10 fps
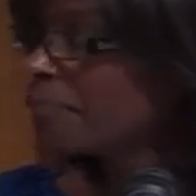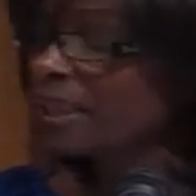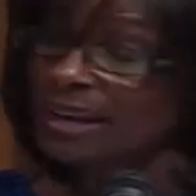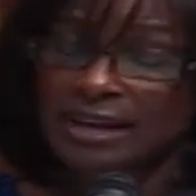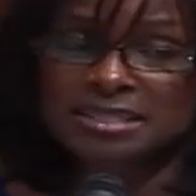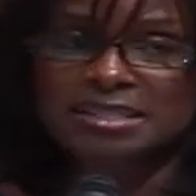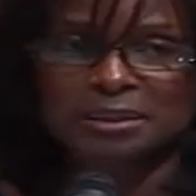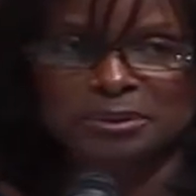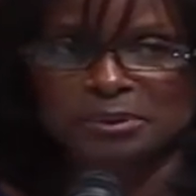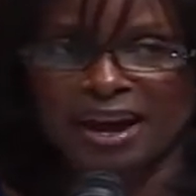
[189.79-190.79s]
and I
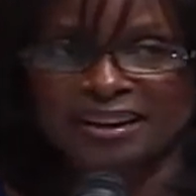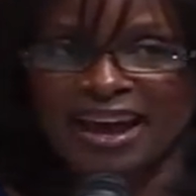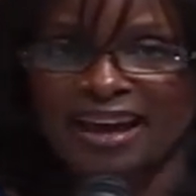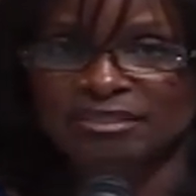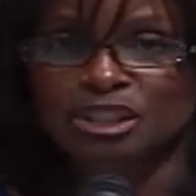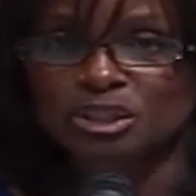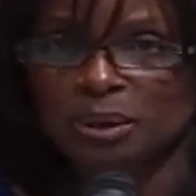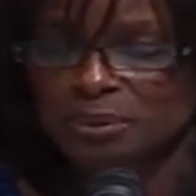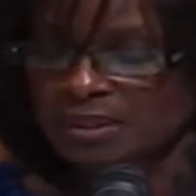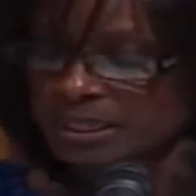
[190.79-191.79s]
still do not have it
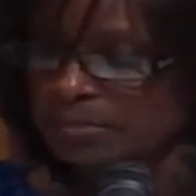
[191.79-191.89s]
totally